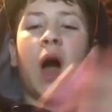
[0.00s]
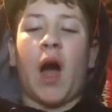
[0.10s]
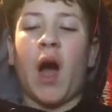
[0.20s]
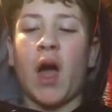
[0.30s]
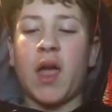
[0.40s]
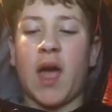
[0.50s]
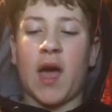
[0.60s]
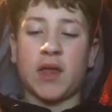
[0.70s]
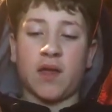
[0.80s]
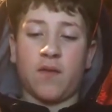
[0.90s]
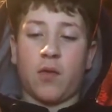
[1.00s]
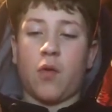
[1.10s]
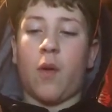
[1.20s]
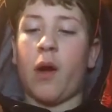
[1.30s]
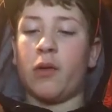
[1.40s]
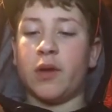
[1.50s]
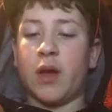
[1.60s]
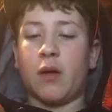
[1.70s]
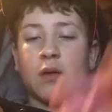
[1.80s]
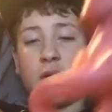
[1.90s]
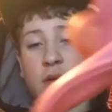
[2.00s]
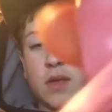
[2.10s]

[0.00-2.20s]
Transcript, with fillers: I had this for a while now, as you can